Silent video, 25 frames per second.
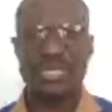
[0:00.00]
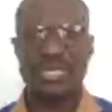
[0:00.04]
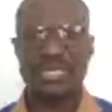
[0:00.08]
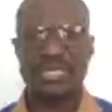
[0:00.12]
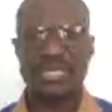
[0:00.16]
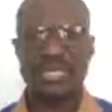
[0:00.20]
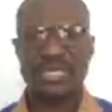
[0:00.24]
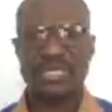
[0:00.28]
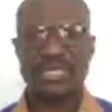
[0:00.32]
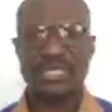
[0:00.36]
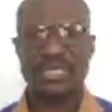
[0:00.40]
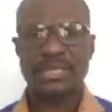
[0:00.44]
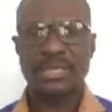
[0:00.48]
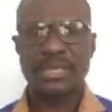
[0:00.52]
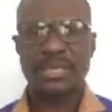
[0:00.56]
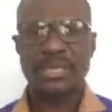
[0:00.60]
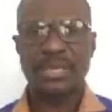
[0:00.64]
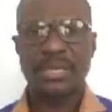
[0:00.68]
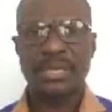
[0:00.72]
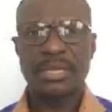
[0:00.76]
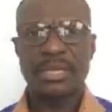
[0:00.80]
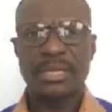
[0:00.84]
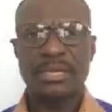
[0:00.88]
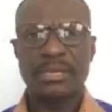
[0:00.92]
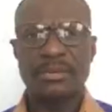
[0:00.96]
Jesus.
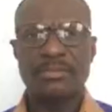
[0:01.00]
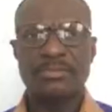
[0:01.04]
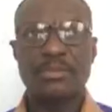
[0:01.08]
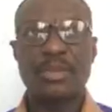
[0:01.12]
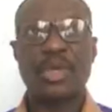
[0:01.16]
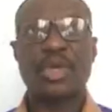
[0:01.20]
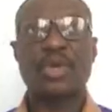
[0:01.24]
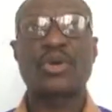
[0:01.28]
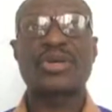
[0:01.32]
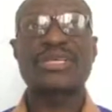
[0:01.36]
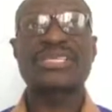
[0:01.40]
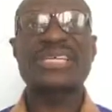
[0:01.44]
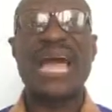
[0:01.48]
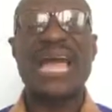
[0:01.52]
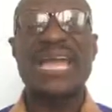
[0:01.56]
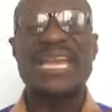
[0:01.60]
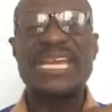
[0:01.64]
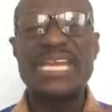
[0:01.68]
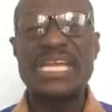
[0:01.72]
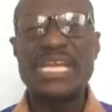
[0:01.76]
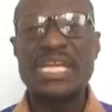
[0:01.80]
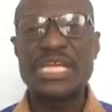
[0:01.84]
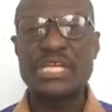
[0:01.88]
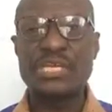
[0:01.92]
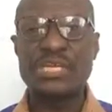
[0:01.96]
Because I
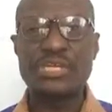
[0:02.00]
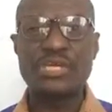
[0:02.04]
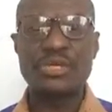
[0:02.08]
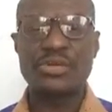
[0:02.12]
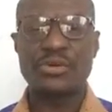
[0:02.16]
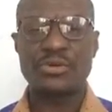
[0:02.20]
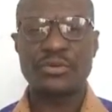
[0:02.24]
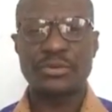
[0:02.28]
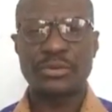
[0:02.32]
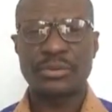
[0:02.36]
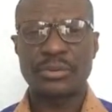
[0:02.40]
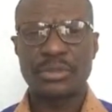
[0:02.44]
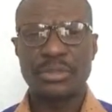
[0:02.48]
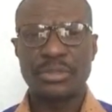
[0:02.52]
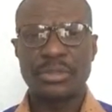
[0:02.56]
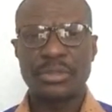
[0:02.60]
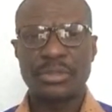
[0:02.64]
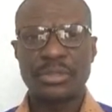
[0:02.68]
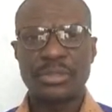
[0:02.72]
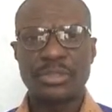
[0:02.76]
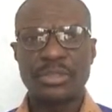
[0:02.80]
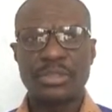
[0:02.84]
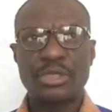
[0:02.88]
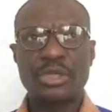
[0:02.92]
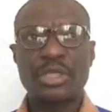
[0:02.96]
need you.
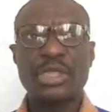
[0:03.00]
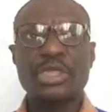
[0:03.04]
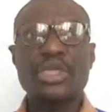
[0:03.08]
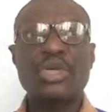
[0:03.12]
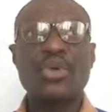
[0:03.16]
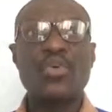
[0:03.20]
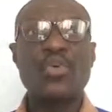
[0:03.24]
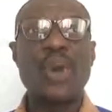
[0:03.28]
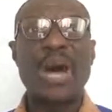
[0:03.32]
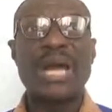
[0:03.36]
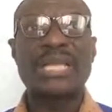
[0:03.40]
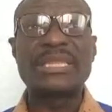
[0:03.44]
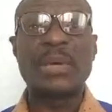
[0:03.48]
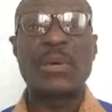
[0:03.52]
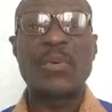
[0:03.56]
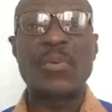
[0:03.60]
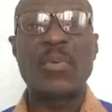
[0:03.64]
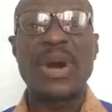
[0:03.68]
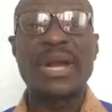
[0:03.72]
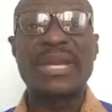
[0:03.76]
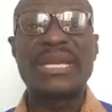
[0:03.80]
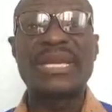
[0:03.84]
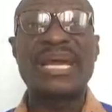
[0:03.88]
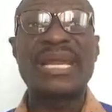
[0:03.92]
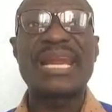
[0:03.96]
You are the
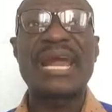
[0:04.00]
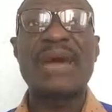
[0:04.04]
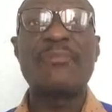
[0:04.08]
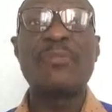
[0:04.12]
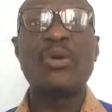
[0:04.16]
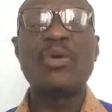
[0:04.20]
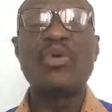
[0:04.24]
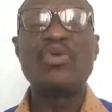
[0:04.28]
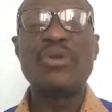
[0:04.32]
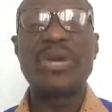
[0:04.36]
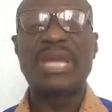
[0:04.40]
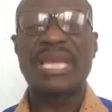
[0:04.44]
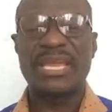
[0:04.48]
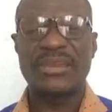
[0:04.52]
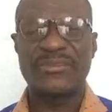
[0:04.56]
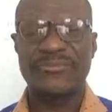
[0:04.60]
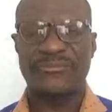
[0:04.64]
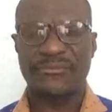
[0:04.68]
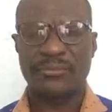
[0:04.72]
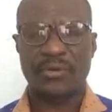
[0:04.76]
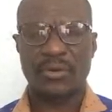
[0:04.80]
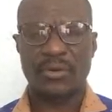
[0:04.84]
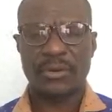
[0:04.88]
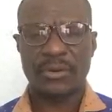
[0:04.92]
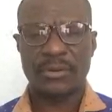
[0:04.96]
one that I'm looking
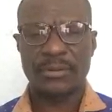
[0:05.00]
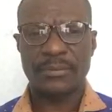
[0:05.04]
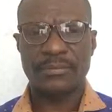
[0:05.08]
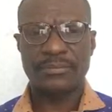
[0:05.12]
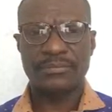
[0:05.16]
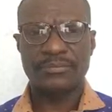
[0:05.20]
for.